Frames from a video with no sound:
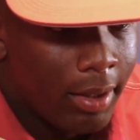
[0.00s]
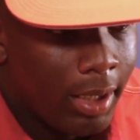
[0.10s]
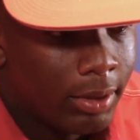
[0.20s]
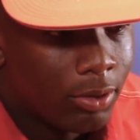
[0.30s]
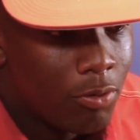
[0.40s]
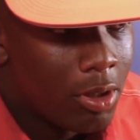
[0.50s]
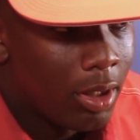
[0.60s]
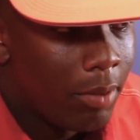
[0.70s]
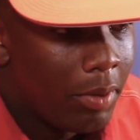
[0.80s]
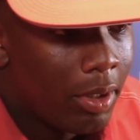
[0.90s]
They just want to
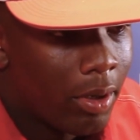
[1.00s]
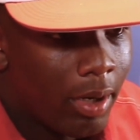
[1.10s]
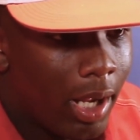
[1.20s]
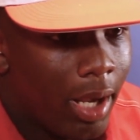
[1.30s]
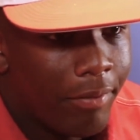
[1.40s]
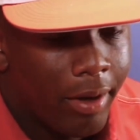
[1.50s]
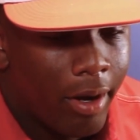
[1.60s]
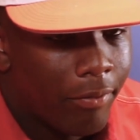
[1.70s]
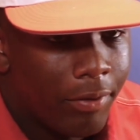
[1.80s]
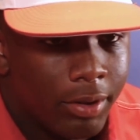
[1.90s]
let me know that I have that
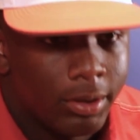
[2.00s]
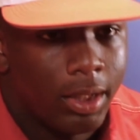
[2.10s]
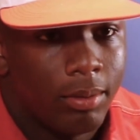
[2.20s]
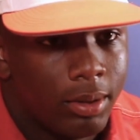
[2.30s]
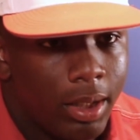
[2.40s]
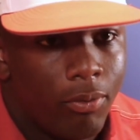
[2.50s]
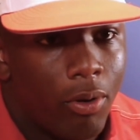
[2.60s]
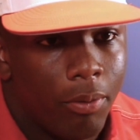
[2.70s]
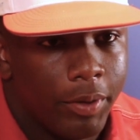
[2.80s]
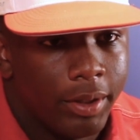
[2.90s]
offer on the table that they
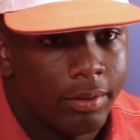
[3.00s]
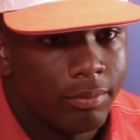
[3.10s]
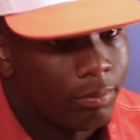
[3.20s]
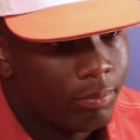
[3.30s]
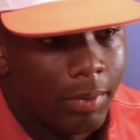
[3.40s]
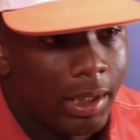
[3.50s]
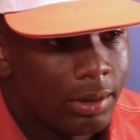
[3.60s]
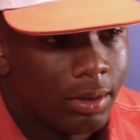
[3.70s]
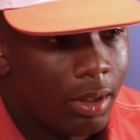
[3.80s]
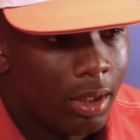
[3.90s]
want me, basically.